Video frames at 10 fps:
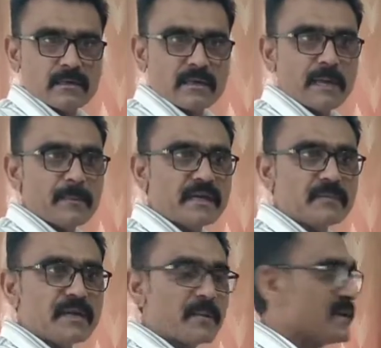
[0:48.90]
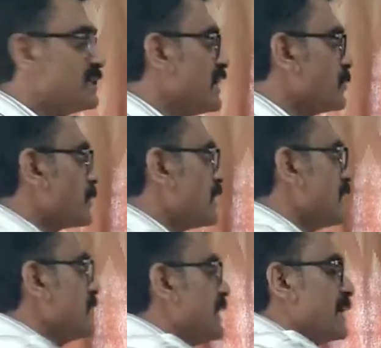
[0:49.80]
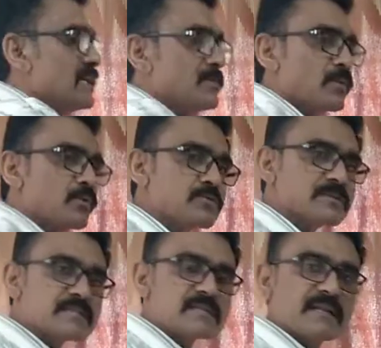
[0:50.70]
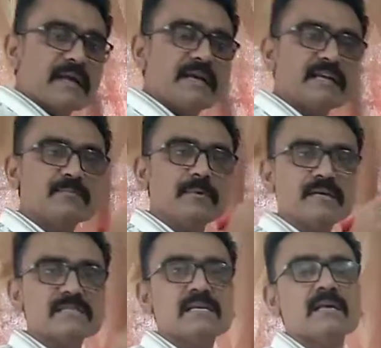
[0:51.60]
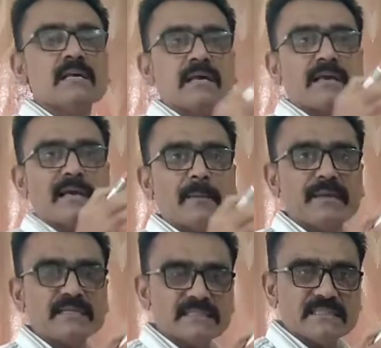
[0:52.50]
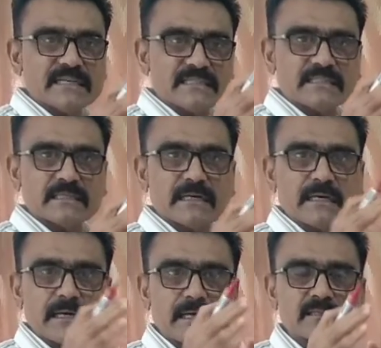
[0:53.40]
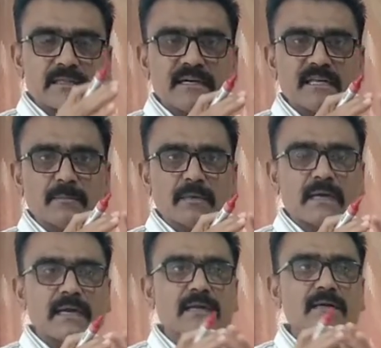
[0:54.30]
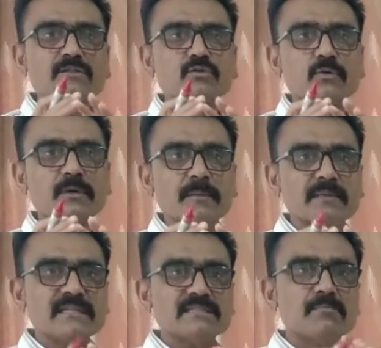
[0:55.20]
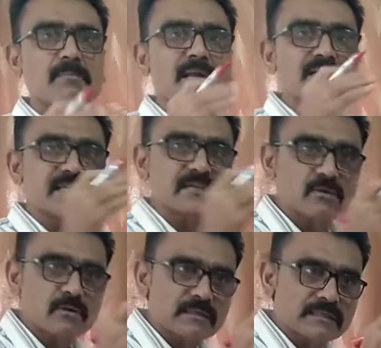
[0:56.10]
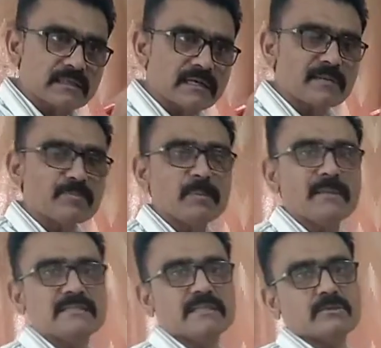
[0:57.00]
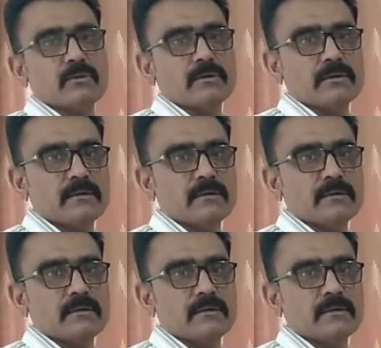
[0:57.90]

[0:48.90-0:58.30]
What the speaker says: Gamete bearing, that plant direct produces a direct waste gametes, that is a antheridium and archegonium, that is a male sex organ and female sex organ.